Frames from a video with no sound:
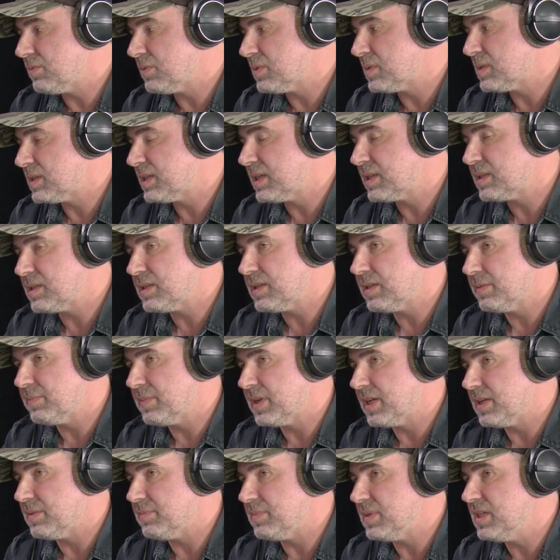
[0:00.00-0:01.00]
with 16
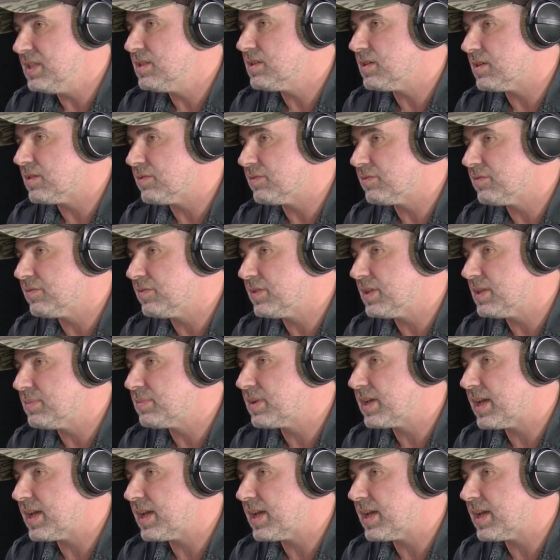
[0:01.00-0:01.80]
millimeter film